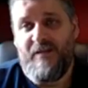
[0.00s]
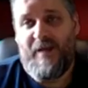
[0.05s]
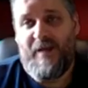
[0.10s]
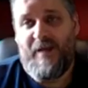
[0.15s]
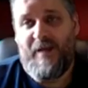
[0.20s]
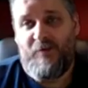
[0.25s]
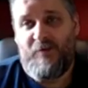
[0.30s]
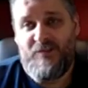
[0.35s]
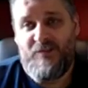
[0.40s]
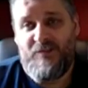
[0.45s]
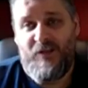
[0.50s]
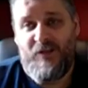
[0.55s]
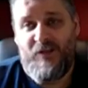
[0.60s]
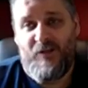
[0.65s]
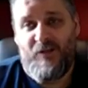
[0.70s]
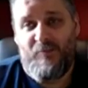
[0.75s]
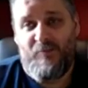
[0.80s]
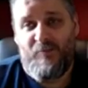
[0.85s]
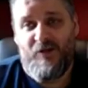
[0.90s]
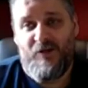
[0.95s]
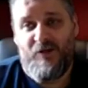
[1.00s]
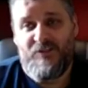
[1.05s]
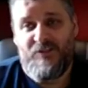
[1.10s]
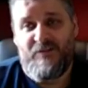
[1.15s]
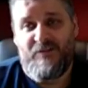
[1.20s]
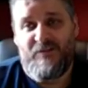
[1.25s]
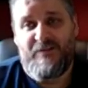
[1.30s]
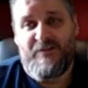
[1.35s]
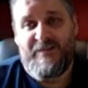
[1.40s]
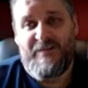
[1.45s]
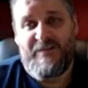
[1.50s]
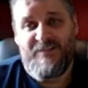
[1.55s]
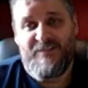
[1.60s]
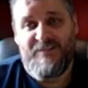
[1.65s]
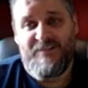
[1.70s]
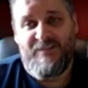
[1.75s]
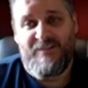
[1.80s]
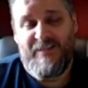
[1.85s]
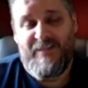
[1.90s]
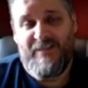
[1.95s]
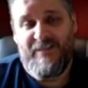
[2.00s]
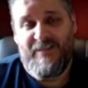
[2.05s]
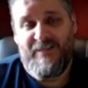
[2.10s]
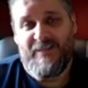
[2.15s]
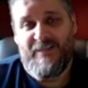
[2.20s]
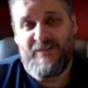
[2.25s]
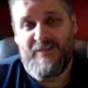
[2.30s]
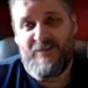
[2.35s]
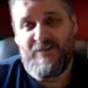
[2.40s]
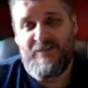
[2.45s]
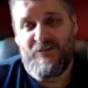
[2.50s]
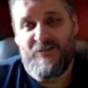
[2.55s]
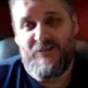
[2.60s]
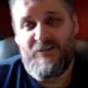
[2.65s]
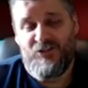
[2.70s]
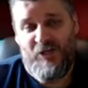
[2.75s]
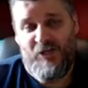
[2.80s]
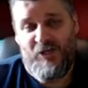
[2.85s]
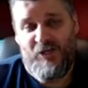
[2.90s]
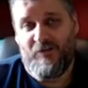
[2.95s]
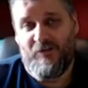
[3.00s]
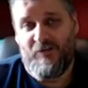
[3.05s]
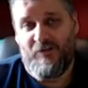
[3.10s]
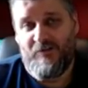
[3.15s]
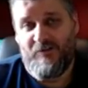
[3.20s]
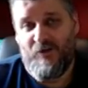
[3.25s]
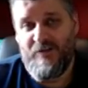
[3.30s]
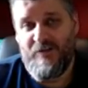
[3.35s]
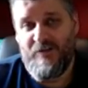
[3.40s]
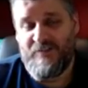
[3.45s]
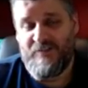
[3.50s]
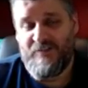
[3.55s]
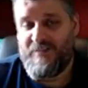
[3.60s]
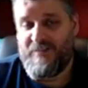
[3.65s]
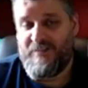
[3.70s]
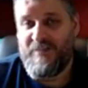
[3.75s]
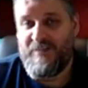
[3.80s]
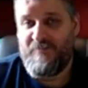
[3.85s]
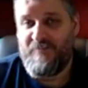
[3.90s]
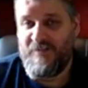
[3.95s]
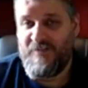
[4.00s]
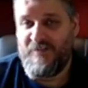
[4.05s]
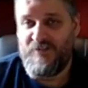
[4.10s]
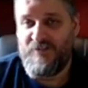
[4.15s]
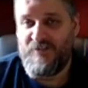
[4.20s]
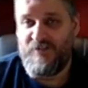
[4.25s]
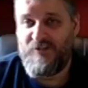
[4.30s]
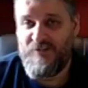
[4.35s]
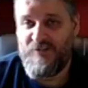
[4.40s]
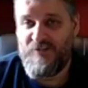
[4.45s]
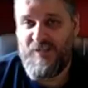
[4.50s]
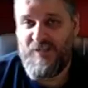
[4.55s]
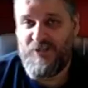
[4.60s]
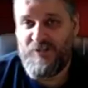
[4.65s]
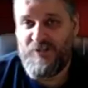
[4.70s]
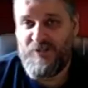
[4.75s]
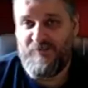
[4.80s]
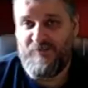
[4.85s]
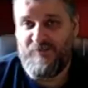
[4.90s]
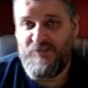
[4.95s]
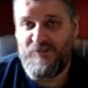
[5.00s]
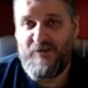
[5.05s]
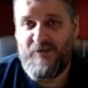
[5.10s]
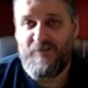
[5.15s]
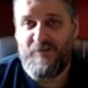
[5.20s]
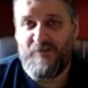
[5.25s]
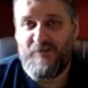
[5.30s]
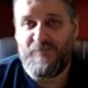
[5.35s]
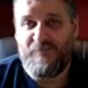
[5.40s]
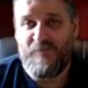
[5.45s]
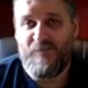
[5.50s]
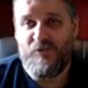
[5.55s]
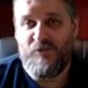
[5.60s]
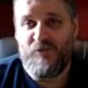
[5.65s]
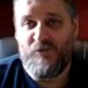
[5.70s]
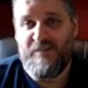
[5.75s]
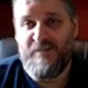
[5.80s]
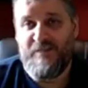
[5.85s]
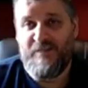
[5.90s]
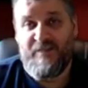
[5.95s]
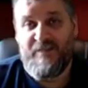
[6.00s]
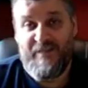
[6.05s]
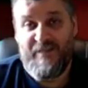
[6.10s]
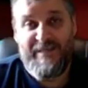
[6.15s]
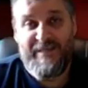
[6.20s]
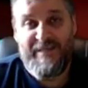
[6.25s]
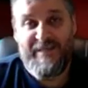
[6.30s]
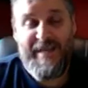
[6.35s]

that particular person isn't in jail, or isn't in the visitors section of jail, which means that they